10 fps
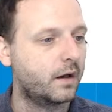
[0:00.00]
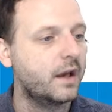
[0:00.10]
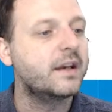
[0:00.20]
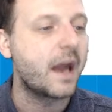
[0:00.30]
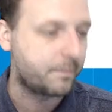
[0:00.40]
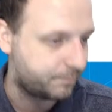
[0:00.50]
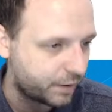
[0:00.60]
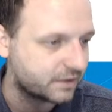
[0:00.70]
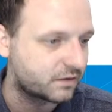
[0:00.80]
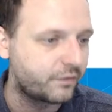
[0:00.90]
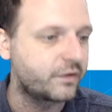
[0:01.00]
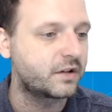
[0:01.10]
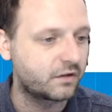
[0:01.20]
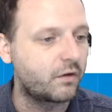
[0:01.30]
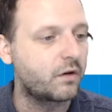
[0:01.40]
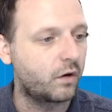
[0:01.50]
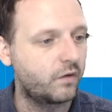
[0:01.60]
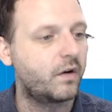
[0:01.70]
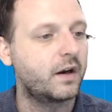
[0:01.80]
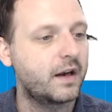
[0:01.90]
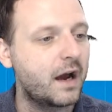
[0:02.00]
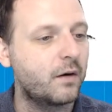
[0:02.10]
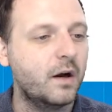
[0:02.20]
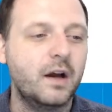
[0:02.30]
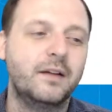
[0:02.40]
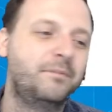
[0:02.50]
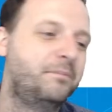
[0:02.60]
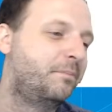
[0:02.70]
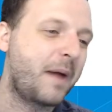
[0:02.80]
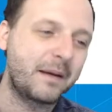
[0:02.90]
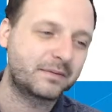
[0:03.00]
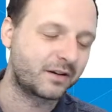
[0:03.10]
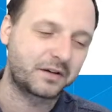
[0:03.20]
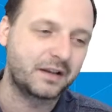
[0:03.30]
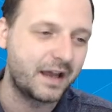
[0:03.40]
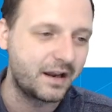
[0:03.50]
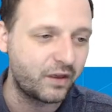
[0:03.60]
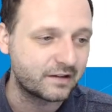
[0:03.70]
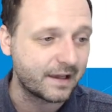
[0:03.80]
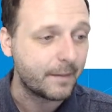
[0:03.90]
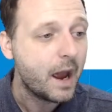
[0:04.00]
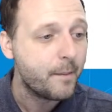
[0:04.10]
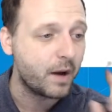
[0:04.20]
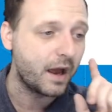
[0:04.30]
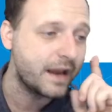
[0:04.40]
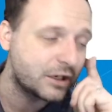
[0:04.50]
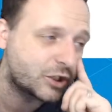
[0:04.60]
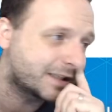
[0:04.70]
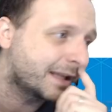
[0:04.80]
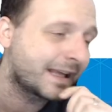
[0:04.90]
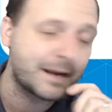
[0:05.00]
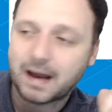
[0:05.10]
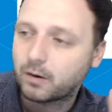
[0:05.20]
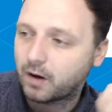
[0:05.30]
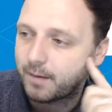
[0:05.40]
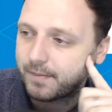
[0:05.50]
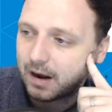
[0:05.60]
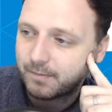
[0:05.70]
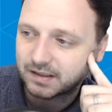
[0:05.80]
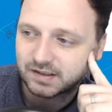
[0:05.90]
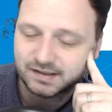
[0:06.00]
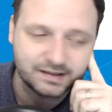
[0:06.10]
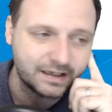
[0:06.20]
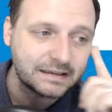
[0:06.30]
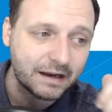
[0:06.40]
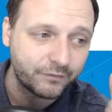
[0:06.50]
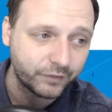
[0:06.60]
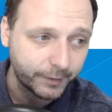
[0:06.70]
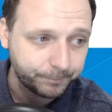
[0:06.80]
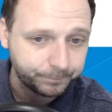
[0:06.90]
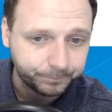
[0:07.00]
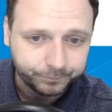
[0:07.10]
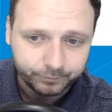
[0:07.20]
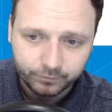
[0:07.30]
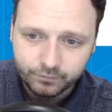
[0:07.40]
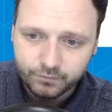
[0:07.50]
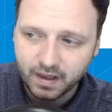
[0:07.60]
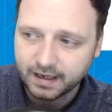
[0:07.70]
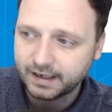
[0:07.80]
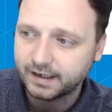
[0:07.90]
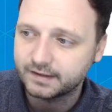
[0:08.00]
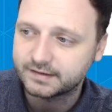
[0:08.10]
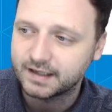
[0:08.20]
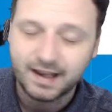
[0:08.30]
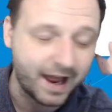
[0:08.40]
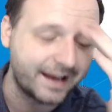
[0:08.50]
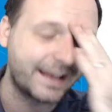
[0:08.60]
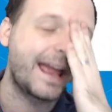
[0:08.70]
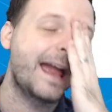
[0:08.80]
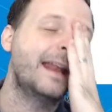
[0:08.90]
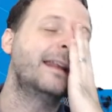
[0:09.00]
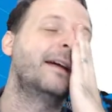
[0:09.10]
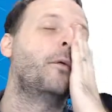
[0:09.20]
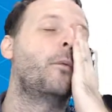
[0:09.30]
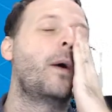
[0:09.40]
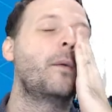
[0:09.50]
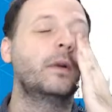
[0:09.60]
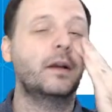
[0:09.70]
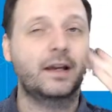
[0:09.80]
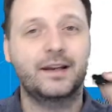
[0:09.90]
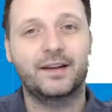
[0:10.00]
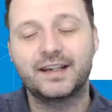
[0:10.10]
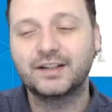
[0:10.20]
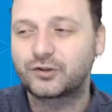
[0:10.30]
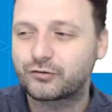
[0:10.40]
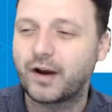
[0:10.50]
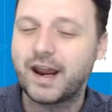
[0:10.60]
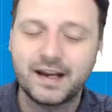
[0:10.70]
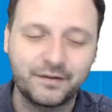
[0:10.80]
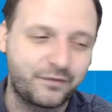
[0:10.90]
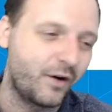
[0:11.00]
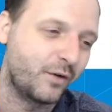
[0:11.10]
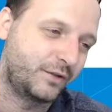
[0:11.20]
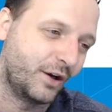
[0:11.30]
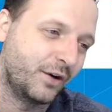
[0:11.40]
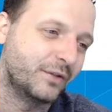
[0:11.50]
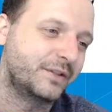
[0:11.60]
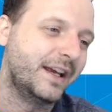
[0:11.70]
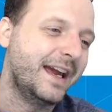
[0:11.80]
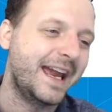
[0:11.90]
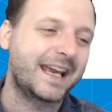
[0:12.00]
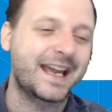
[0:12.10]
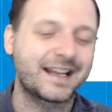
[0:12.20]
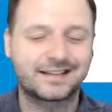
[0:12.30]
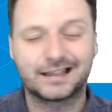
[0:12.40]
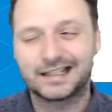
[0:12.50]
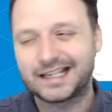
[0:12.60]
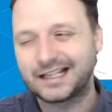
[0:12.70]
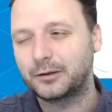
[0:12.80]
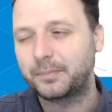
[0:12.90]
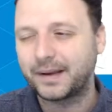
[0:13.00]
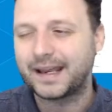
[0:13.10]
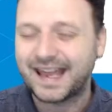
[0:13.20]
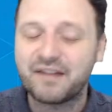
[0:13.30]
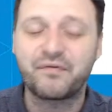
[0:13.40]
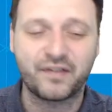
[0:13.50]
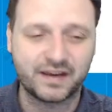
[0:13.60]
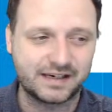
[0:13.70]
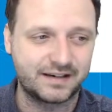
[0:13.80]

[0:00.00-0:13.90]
Yeah, press conferences are ongoing right now. Pep's not going to let anything slip. But an interesting thing about Manchester City, Denver is, and again, when we're looking at these training photos, it gets a little bit iffy,